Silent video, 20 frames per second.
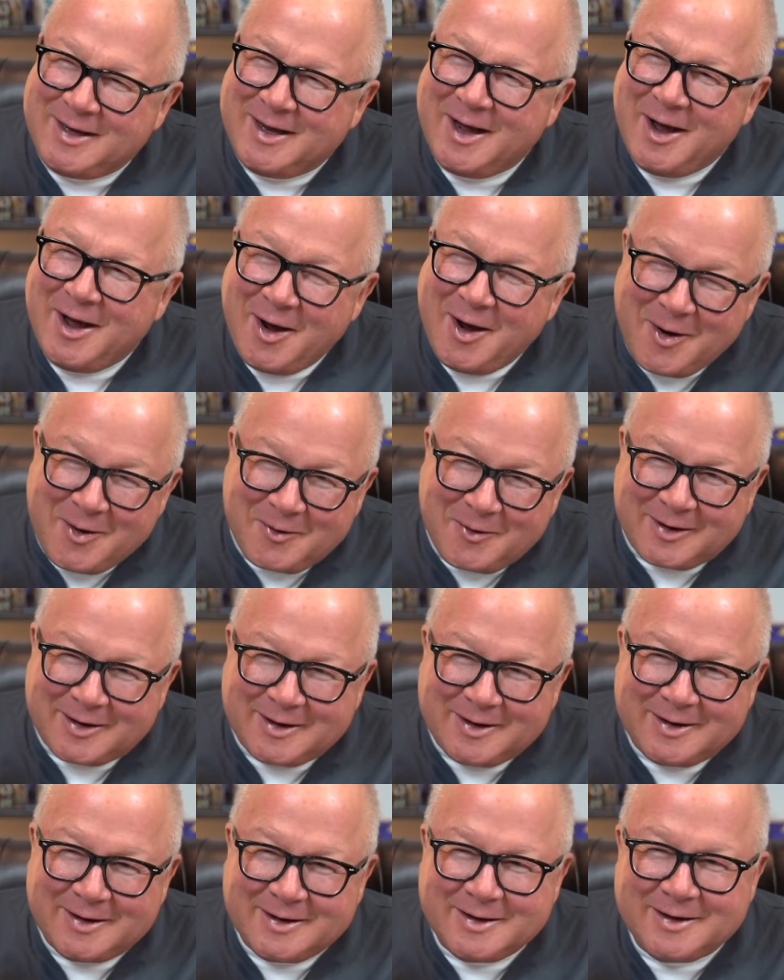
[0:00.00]
Doctor
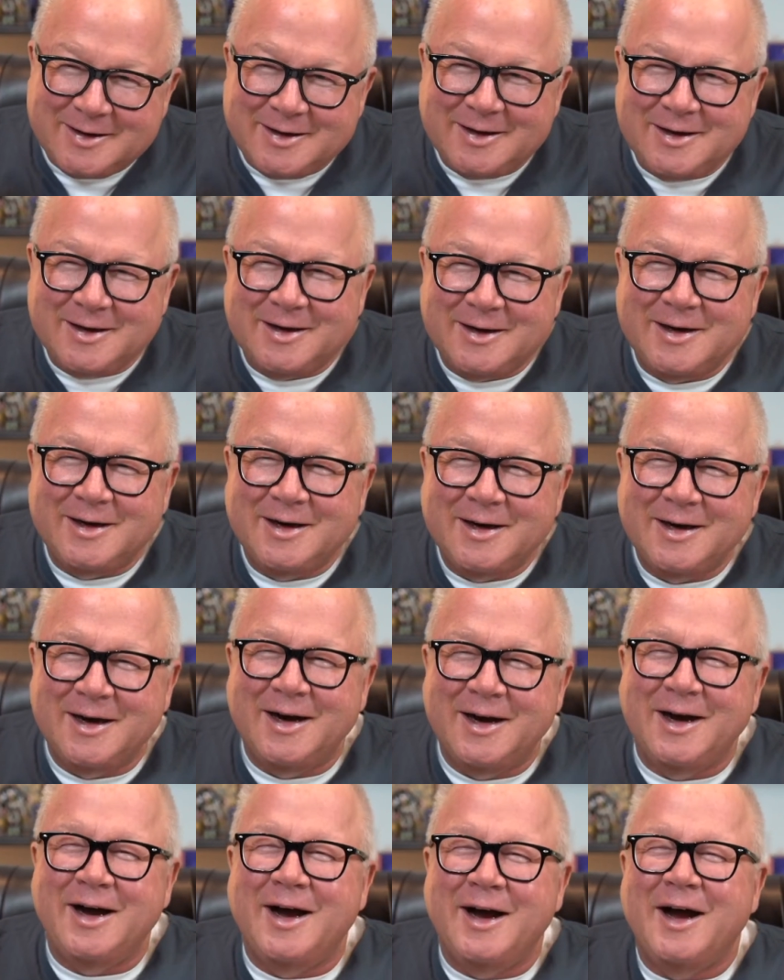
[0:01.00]
Okie Joe?
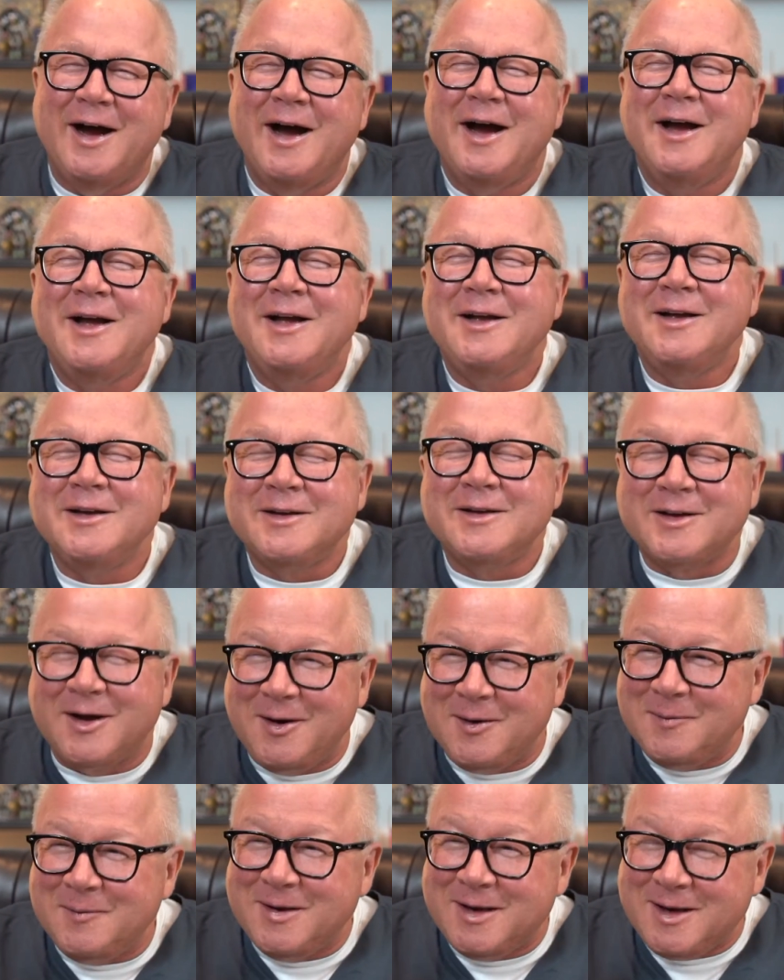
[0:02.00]
you
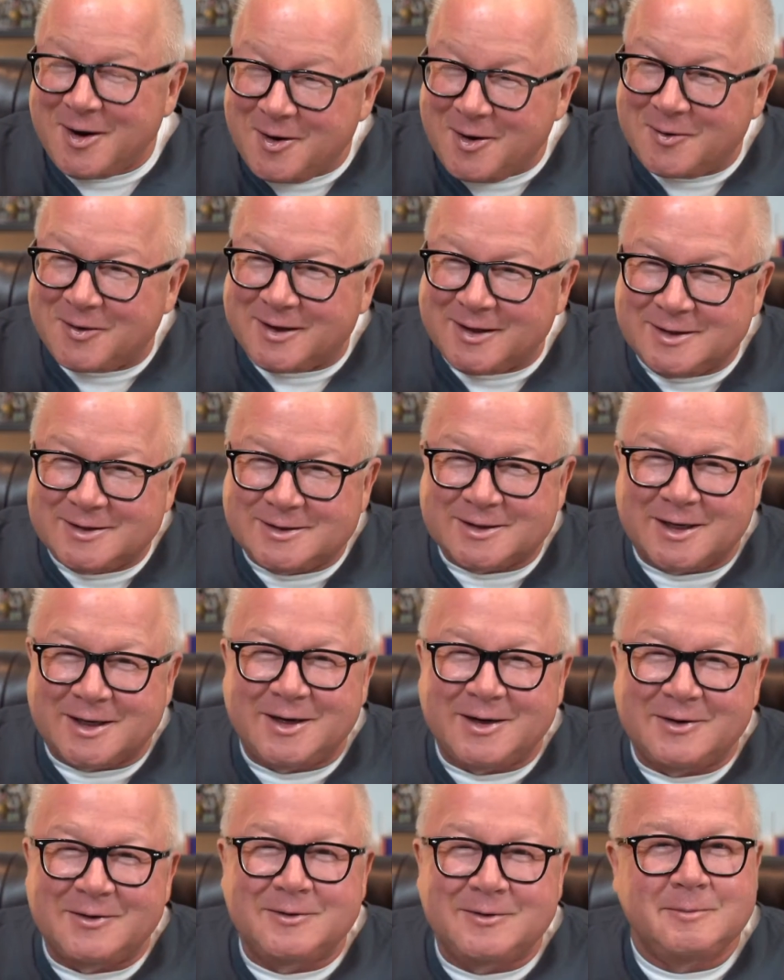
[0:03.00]
called me Okie
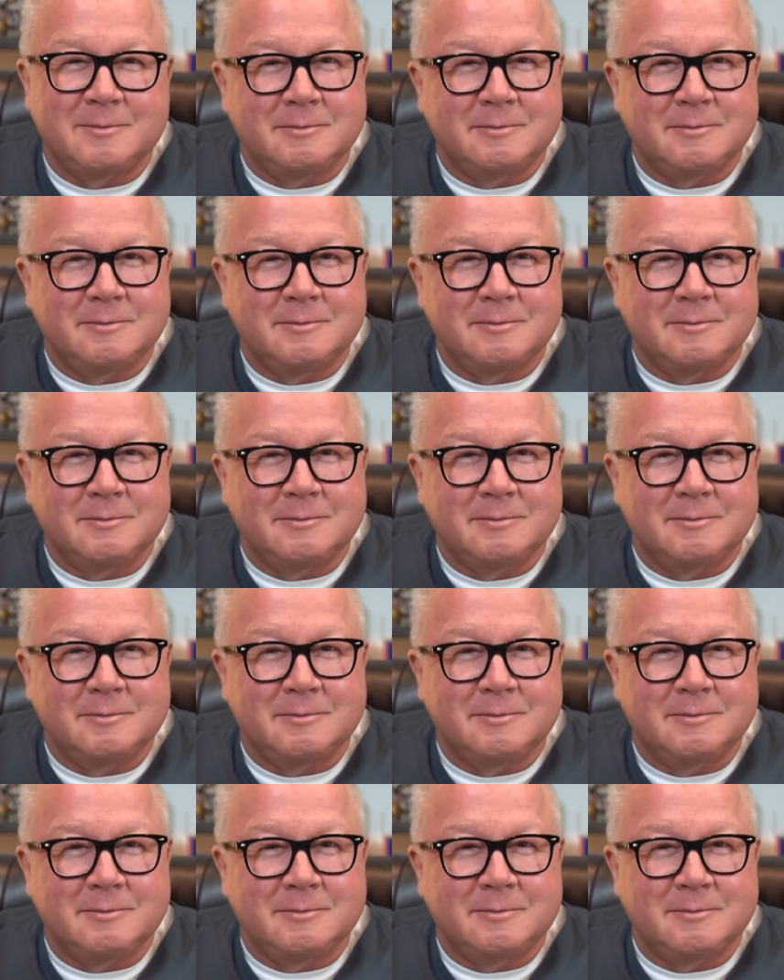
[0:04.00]
Joe.